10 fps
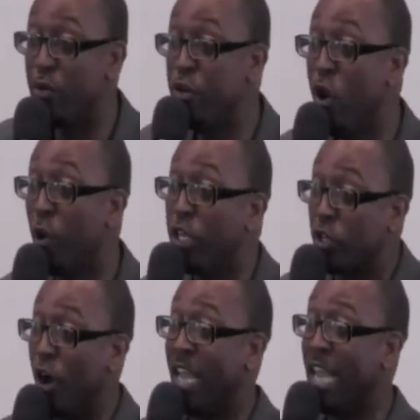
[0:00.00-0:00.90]
notice or
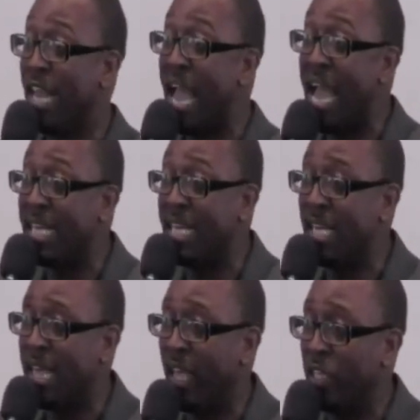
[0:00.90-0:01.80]
any idea, the
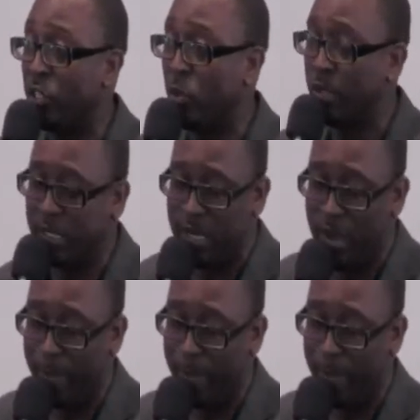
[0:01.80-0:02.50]
angel was coming